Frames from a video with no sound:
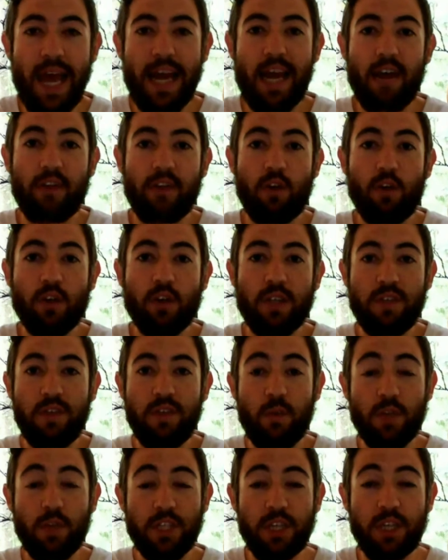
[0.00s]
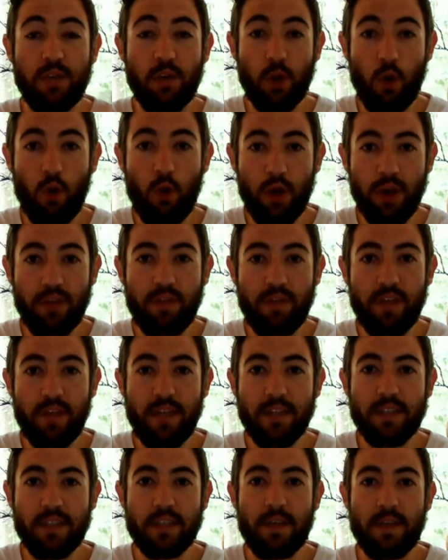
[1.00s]
Now, of course, if you're watching a recording of
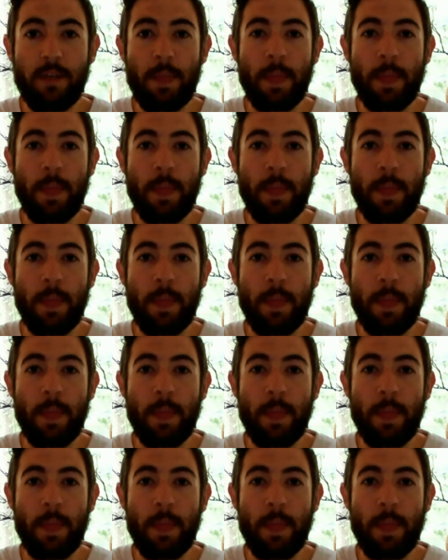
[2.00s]
this,